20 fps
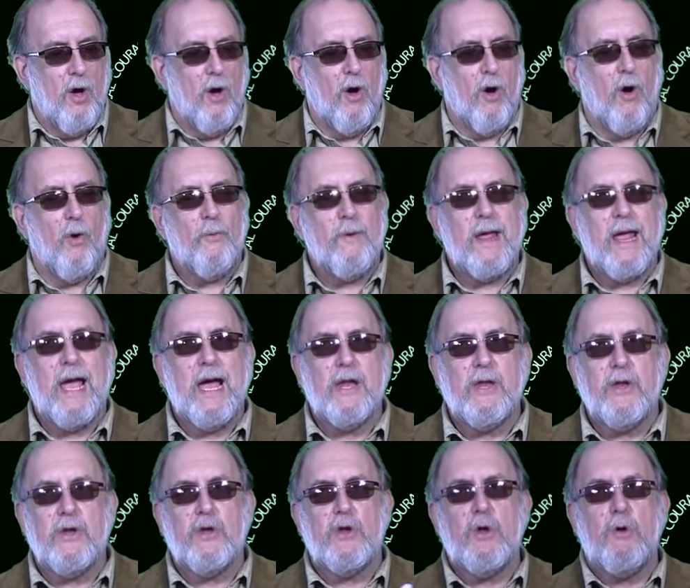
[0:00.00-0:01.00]
All we had
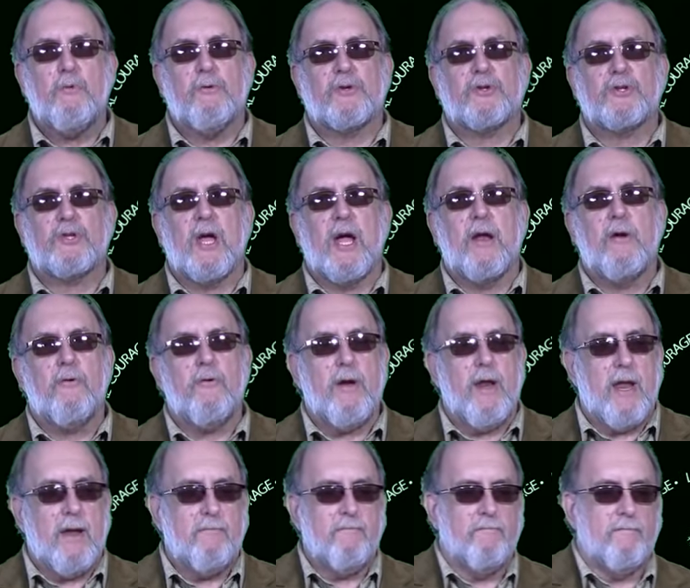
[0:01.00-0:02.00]
to do was sign our
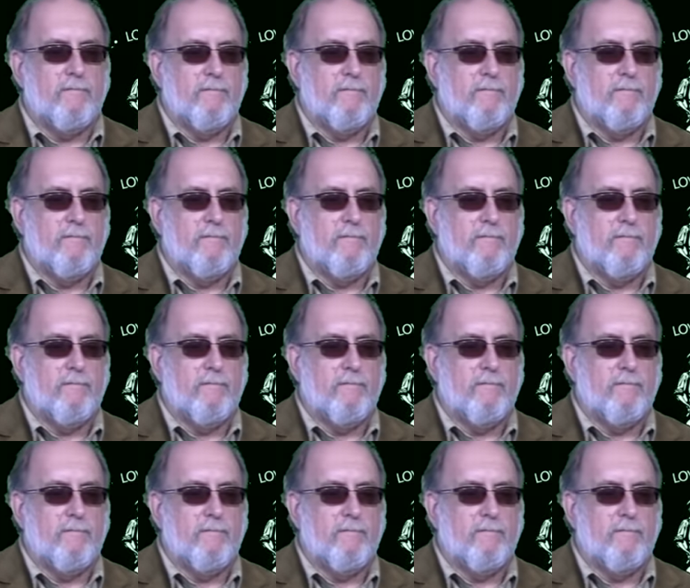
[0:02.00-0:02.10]
name.